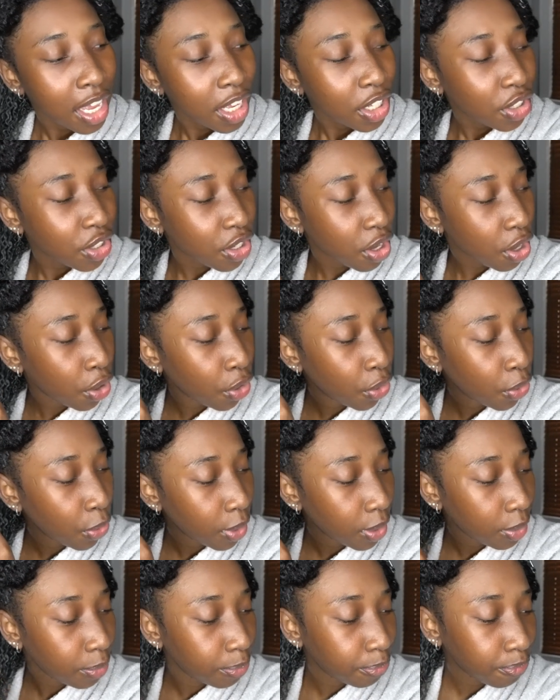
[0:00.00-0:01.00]

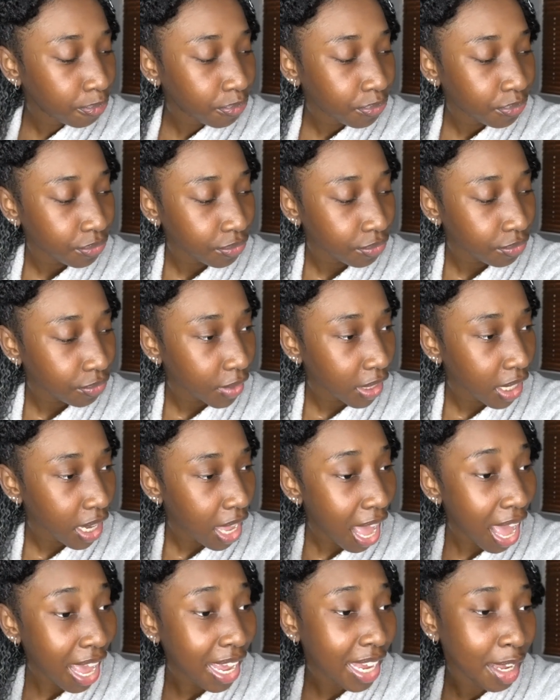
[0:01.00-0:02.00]
So
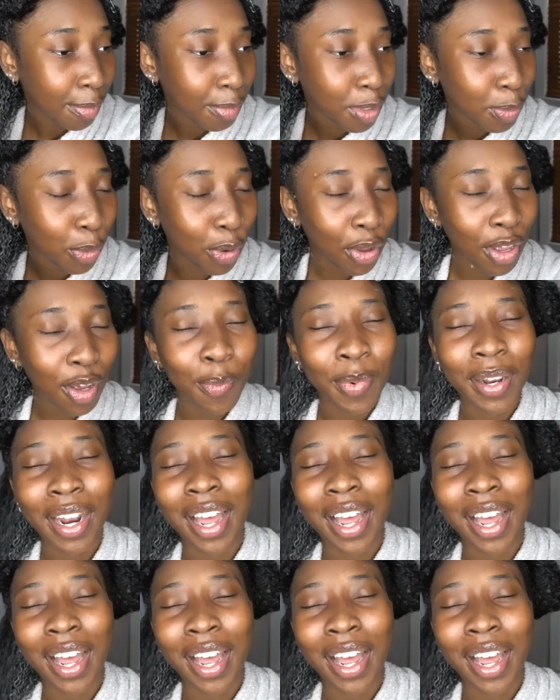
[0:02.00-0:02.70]
I am spoiled, but